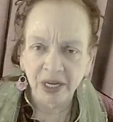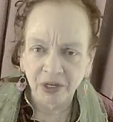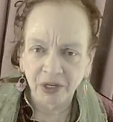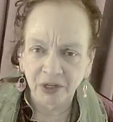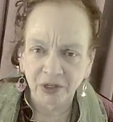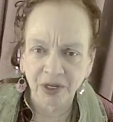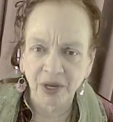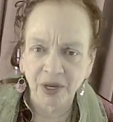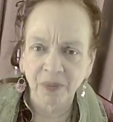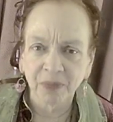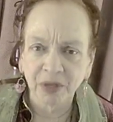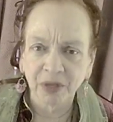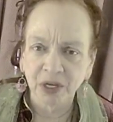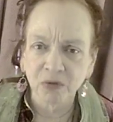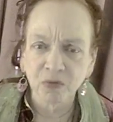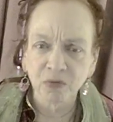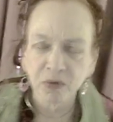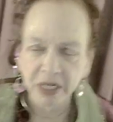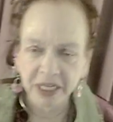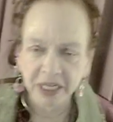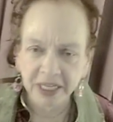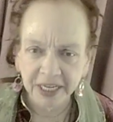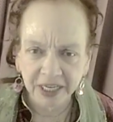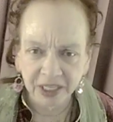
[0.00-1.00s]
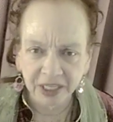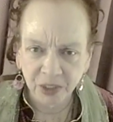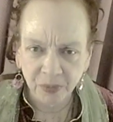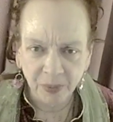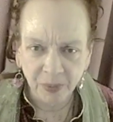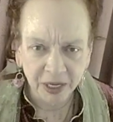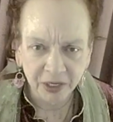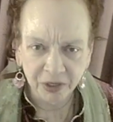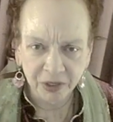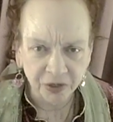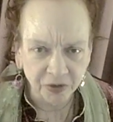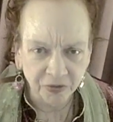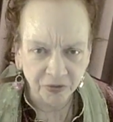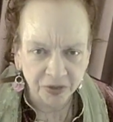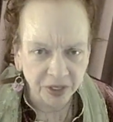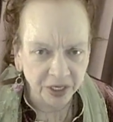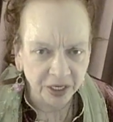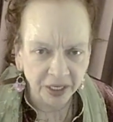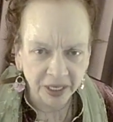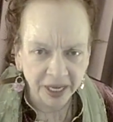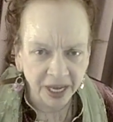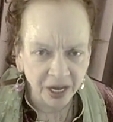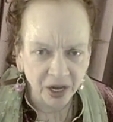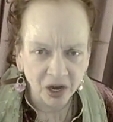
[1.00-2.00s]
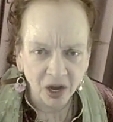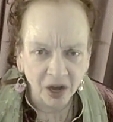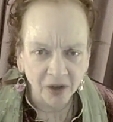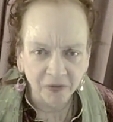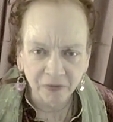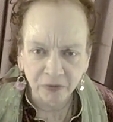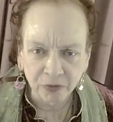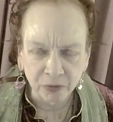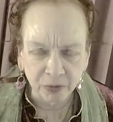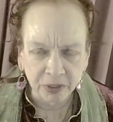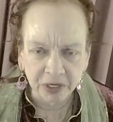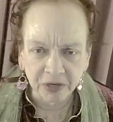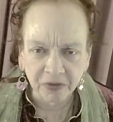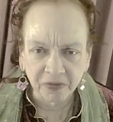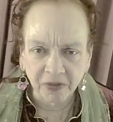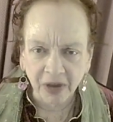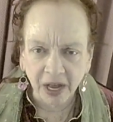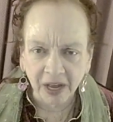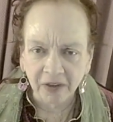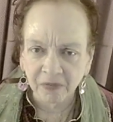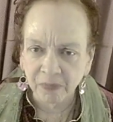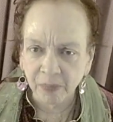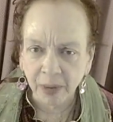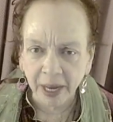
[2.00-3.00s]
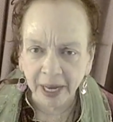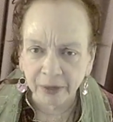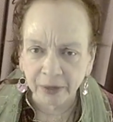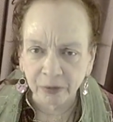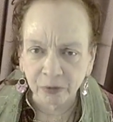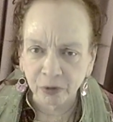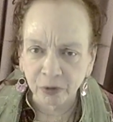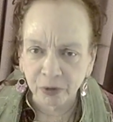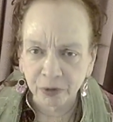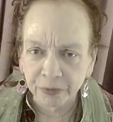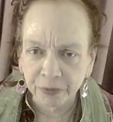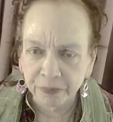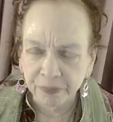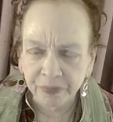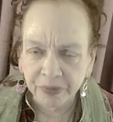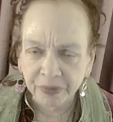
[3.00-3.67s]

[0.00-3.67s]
something really expensive that'll get off 3 to 5 pounds.